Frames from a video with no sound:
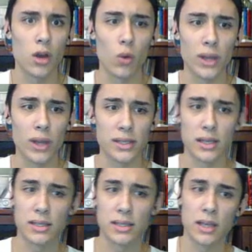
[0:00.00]
What is
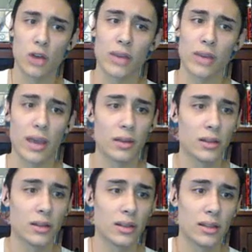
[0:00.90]
this? Okay.
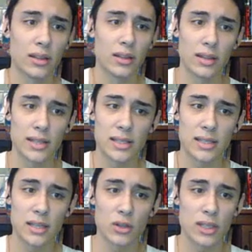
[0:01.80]
It's
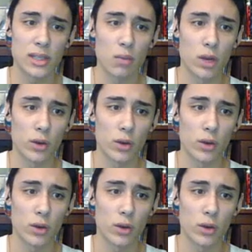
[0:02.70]
still somewhat